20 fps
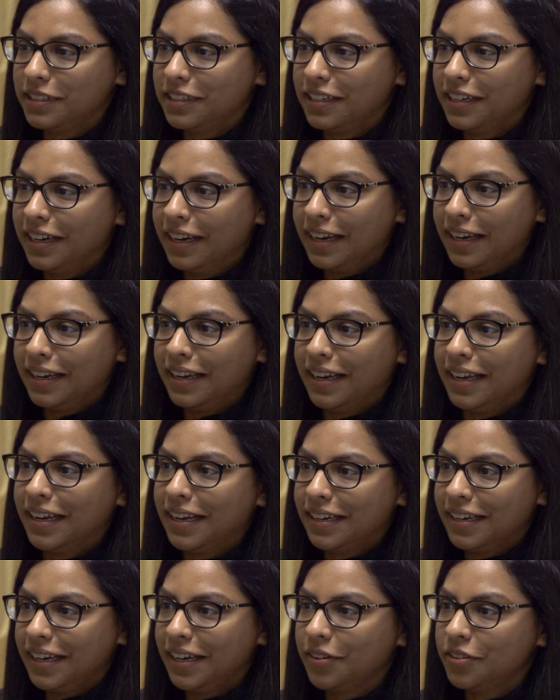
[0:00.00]
for their
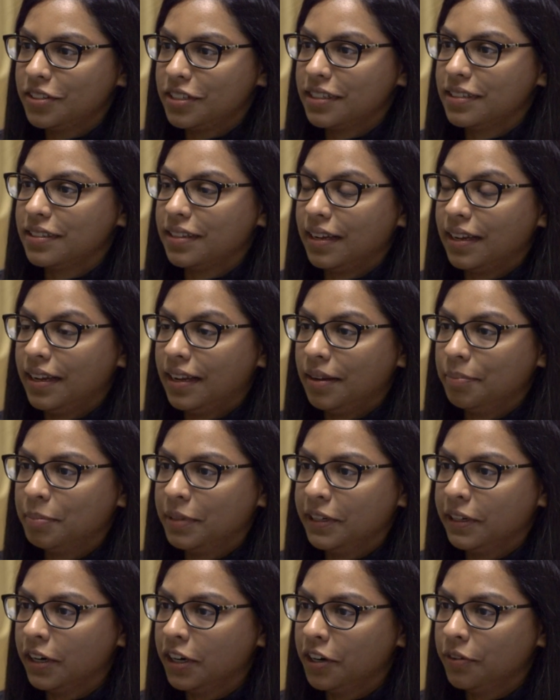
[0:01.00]
best interest and their
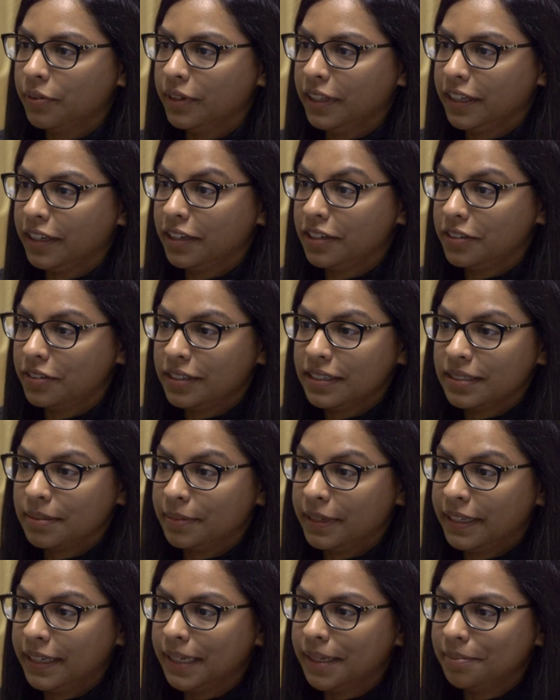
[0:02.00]
best care.
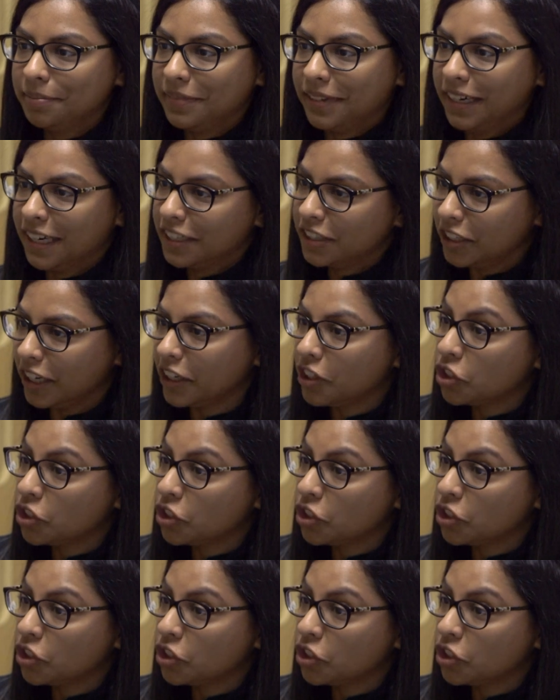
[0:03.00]
So I definitely